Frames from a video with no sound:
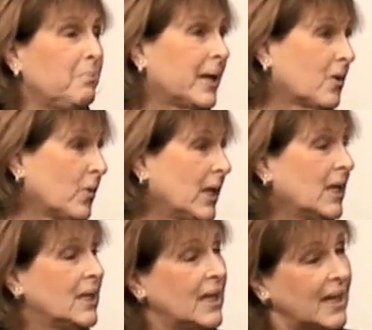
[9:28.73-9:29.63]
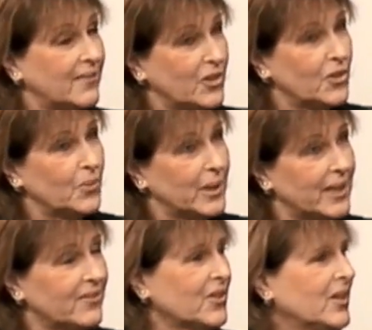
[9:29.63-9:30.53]
bickering and you have your
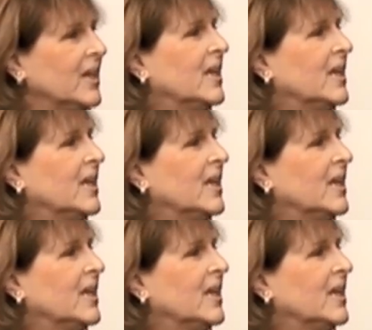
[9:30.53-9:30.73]
whatever,